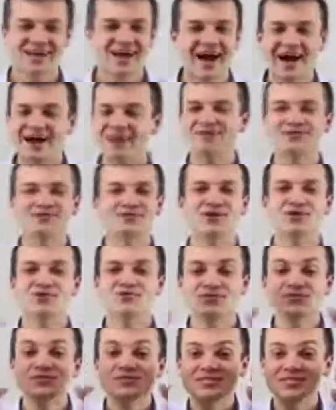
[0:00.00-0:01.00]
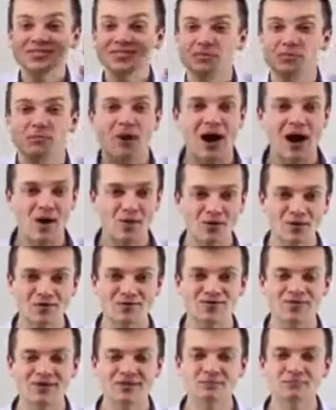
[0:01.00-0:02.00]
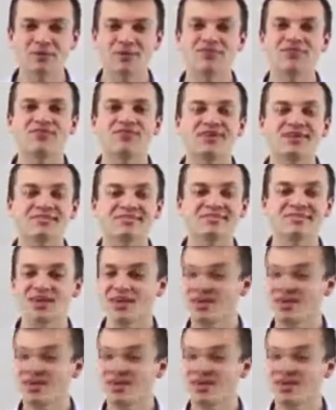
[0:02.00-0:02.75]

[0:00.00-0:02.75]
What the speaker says: this. I don't know if you see the power of this, but